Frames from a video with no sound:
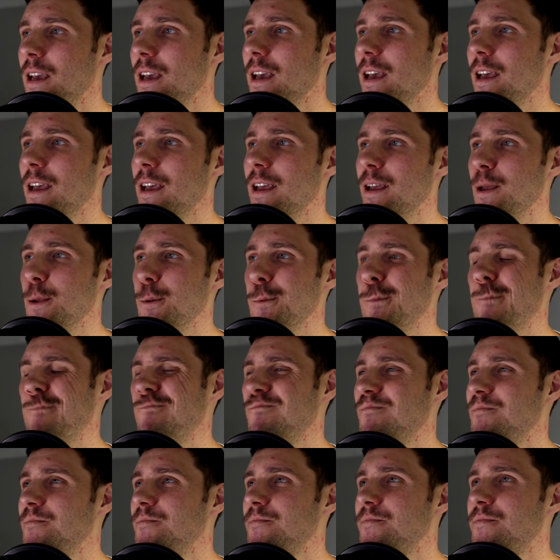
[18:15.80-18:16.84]
And
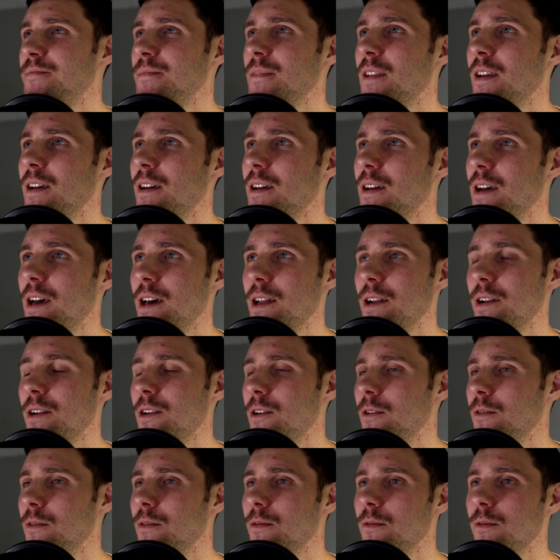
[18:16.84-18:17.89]
I don't
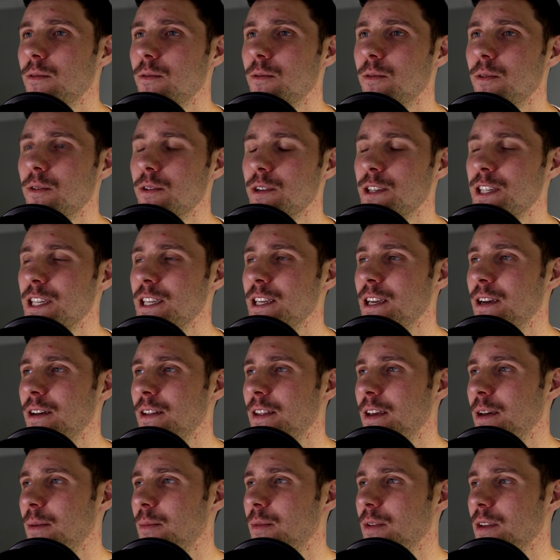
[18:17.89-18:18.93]
know. We'll see how
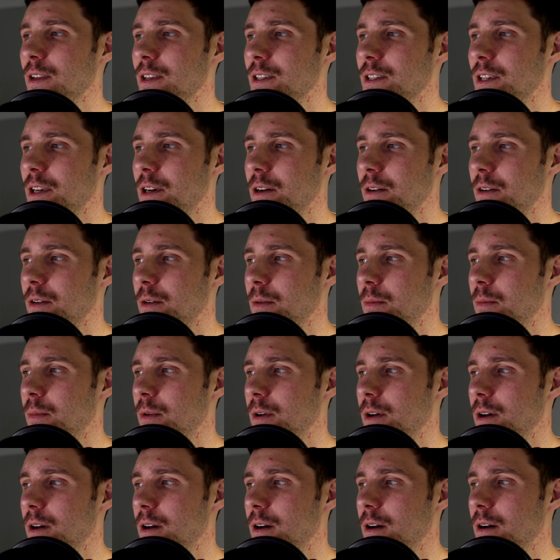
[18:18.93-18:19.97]
that plays out.
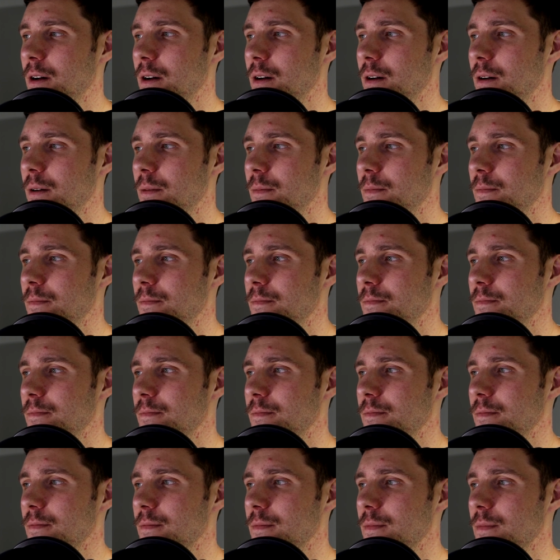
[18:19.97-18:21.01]
But
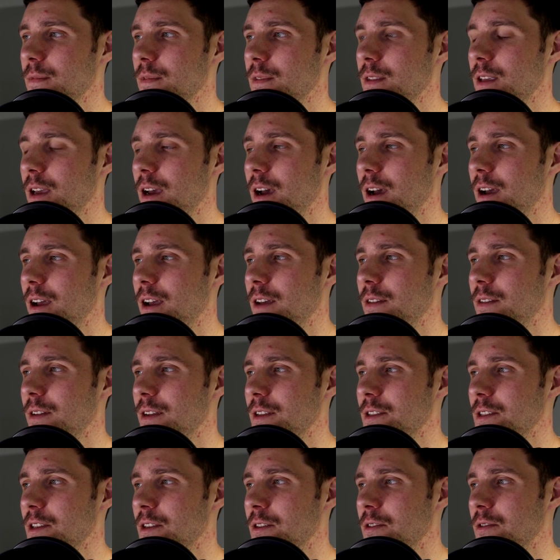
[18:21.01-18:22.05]
I think
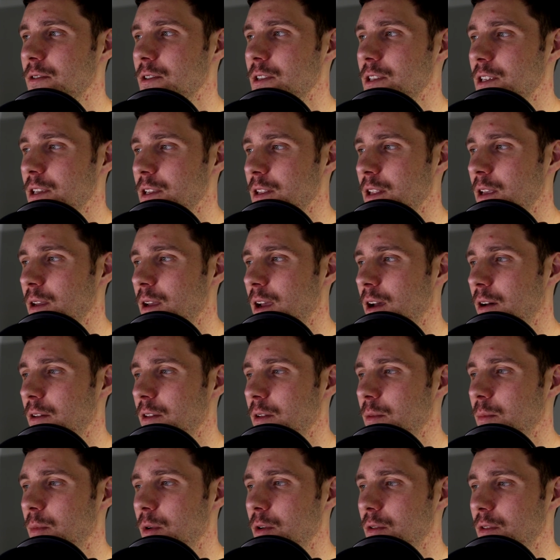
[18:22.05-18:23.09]
it's interesting that how they
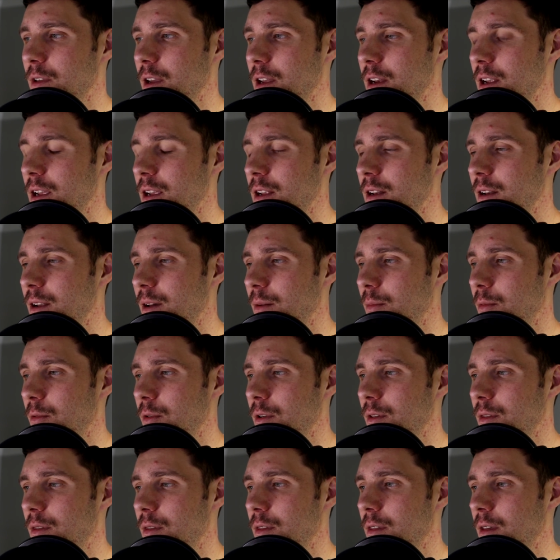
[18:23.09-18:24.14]
both kind of end up
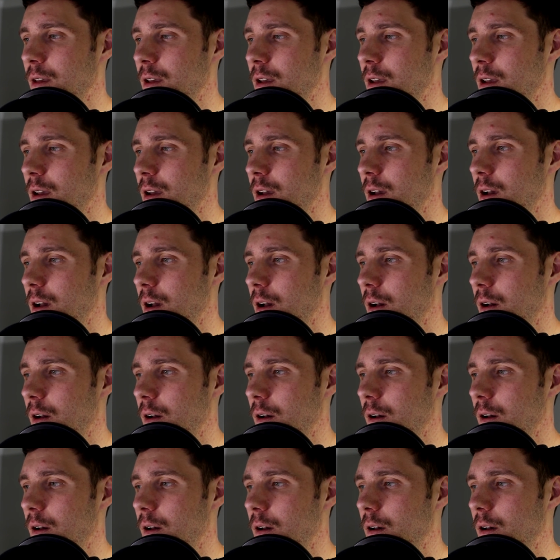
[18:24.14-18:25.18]
with
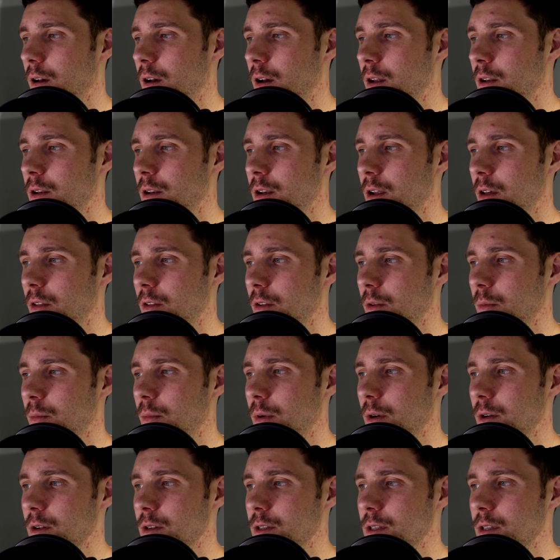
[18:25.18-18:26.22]
another
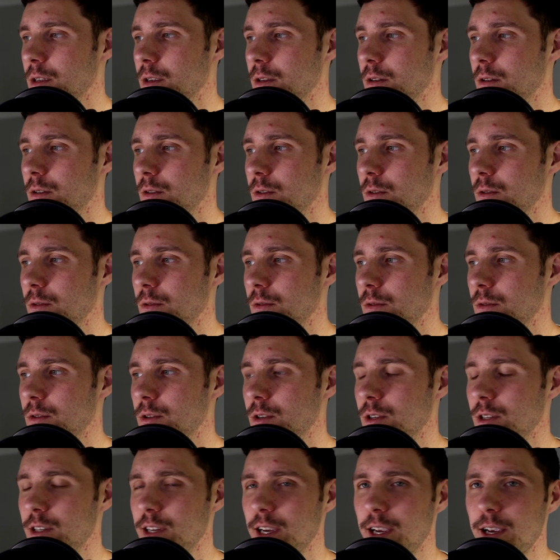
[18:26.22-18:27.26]
person who
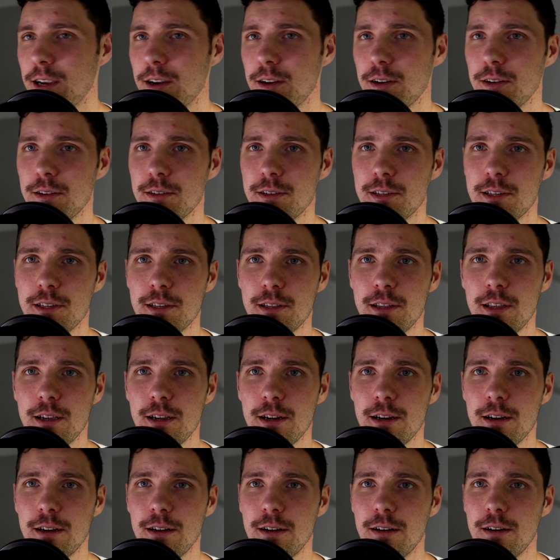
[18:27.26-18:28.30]
shares
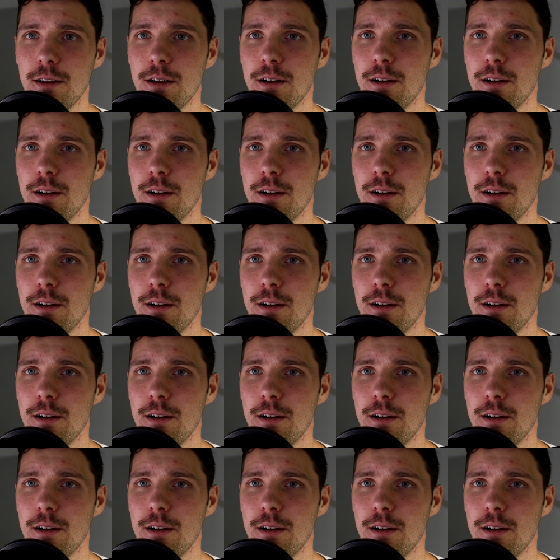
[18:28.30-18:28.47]
their